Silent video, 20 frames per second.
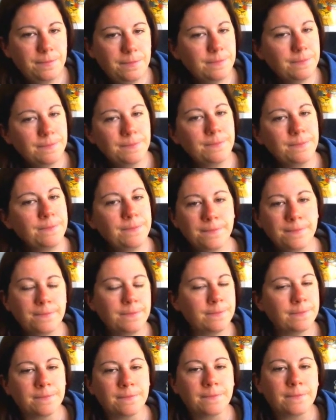
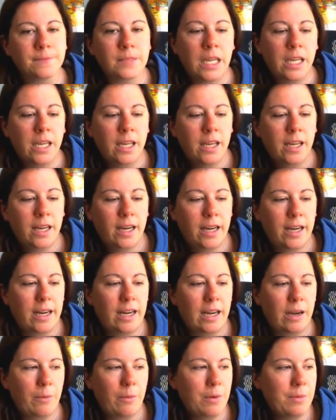
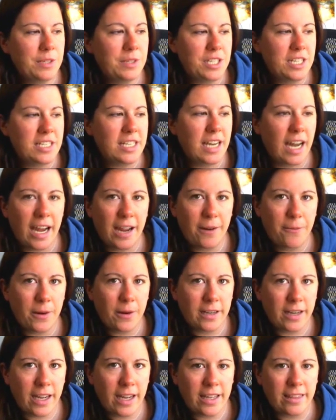We went to Thai
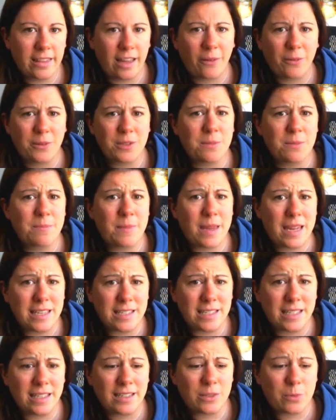one night, and that was
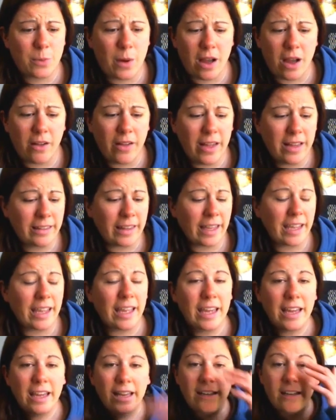amazing as well. And like,
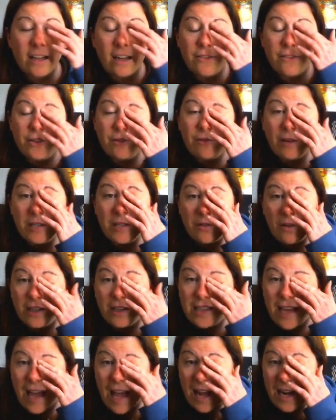none of the
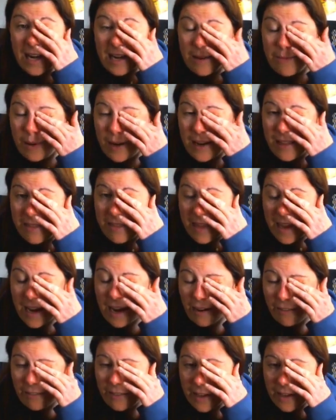restaurants had anybody
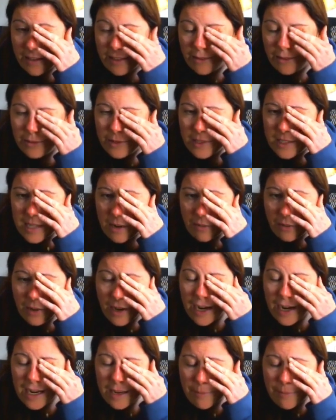there. Like, there was never
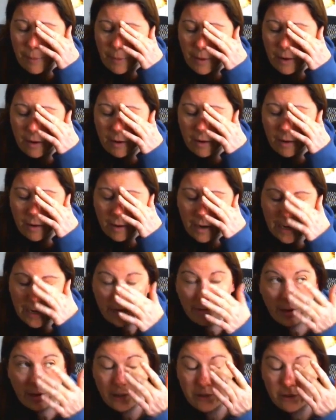any
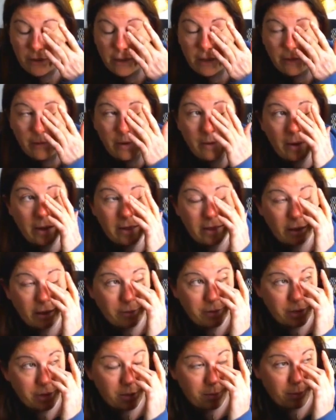restaurant that we went that
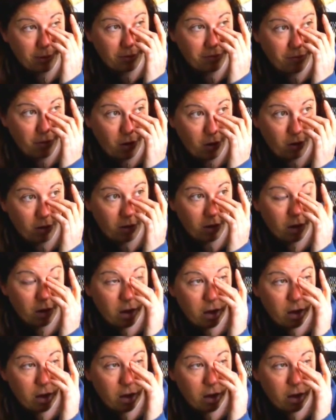was super full.